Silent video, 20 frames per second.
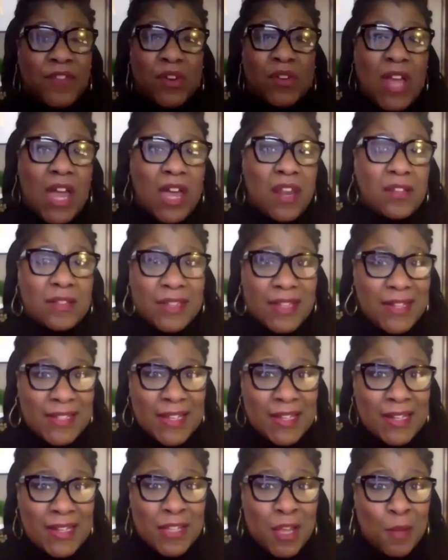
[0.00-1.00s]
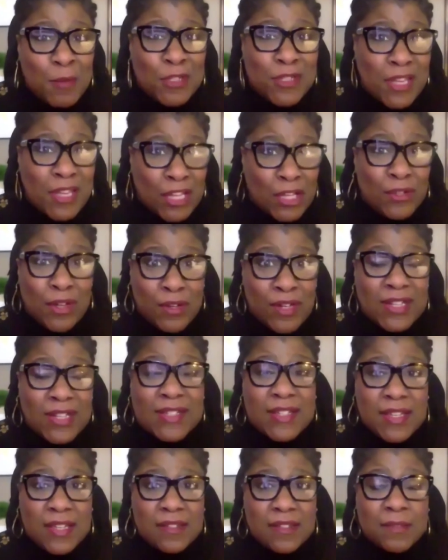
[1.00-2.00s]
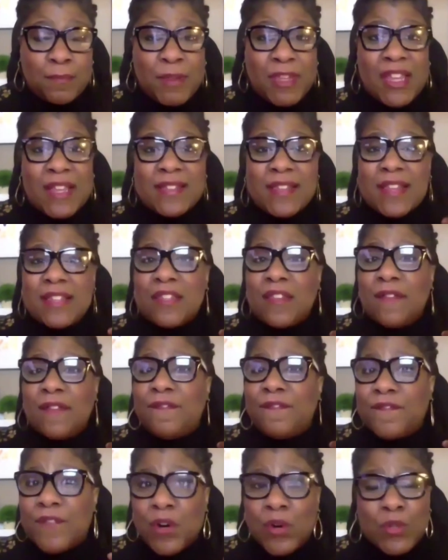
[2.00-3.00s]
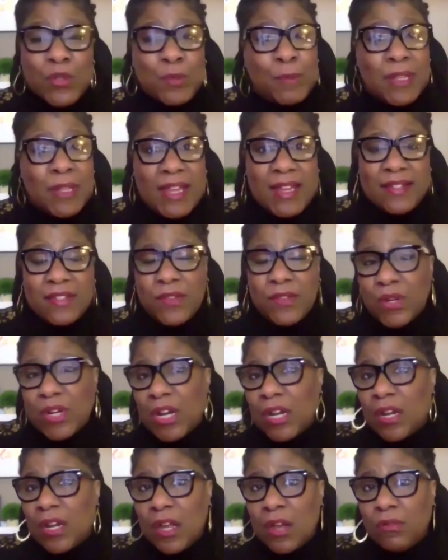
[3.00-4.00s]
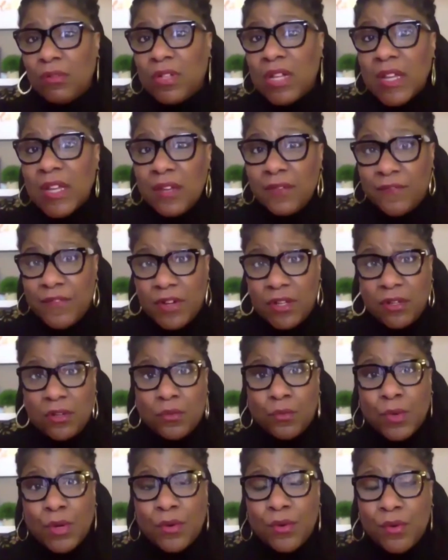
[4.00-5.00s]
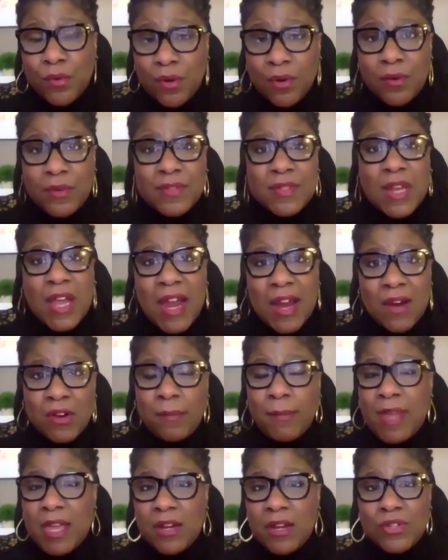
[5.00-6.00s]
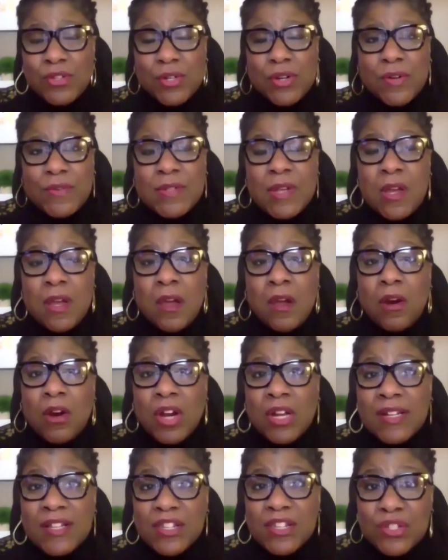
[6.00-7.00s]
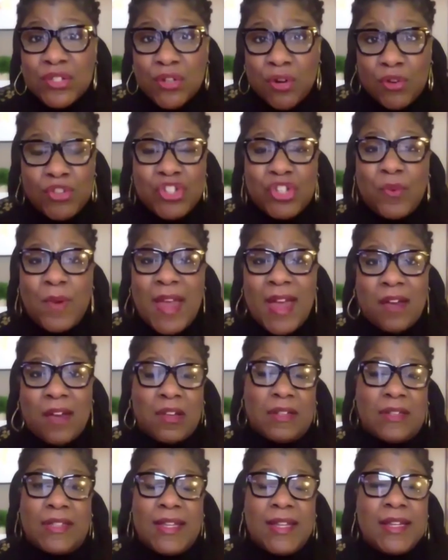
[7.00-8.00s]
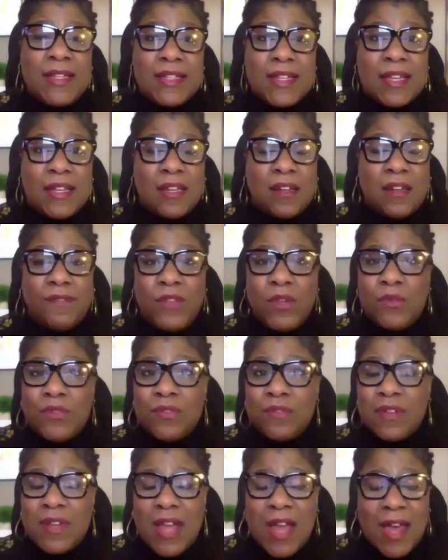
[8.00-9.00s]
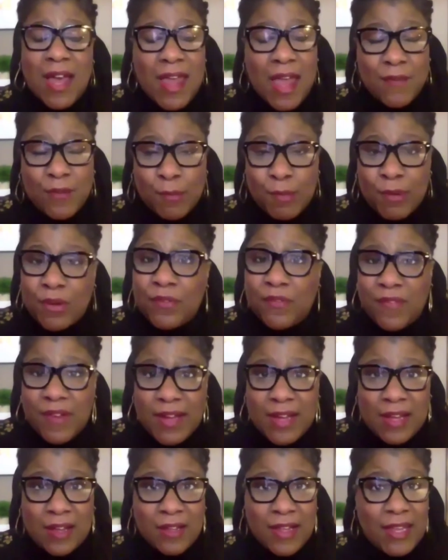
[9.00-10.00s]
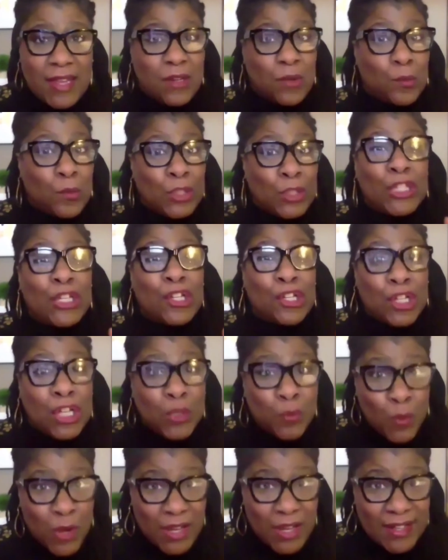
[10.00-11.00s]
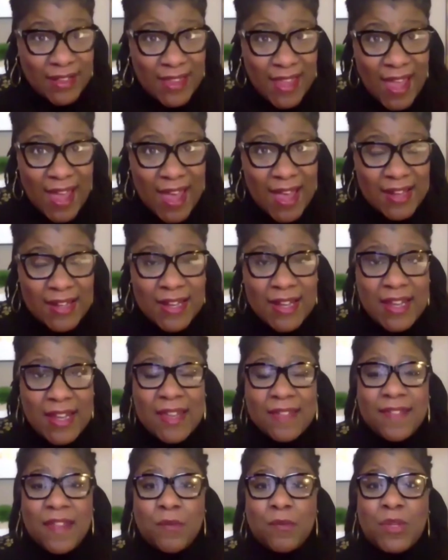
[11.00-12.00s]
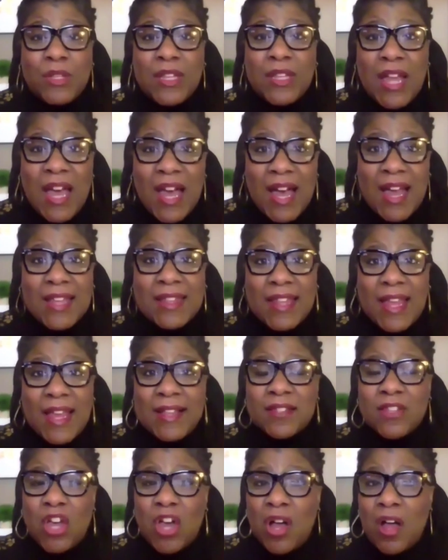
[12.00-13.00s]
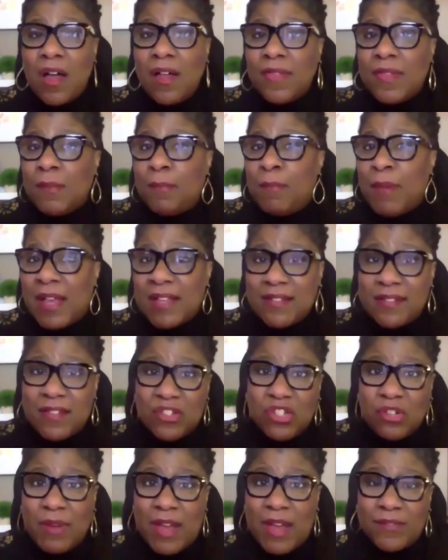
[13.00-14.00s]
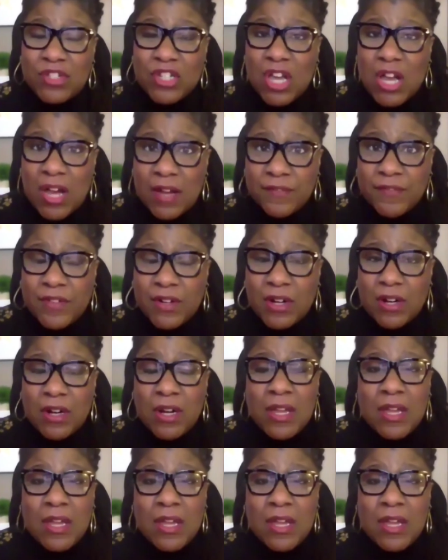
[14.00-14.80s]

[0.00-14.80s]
not on LinkedIn, it's almost like you don't exist, because that's the first place that they're going to go looking for you. Recruiters and hiring managers are going to search you out on LinkedIn. And if you do not have a profile, and a really good one at that really highlights all the best that you have to offer,